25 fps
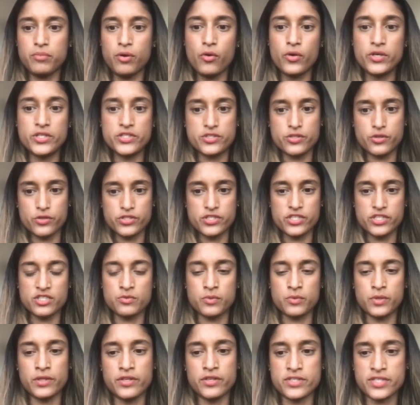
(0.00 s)
point sources
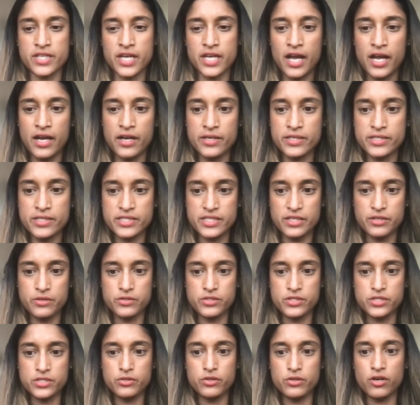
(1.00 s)
where there's a high
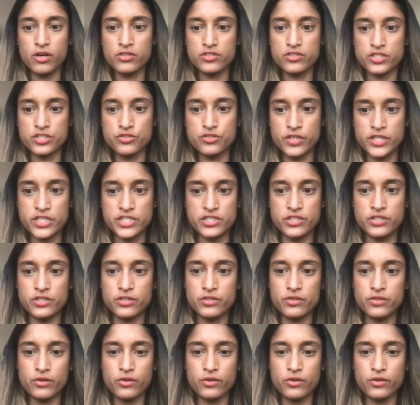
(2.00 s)
CO2 concentration,